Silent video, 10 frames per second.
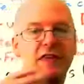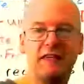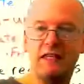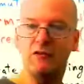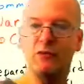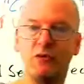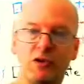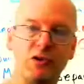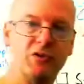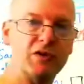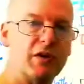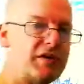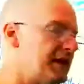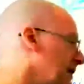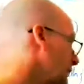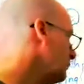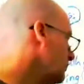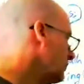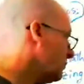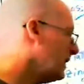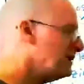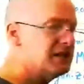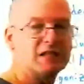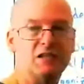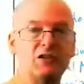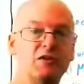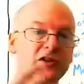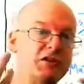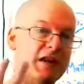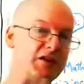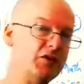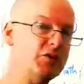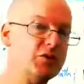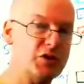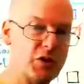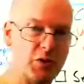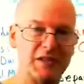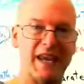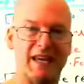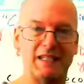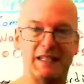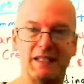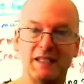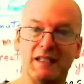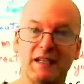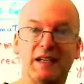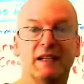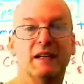thinking through, the students start thinking through those processes. And you can then use those guesses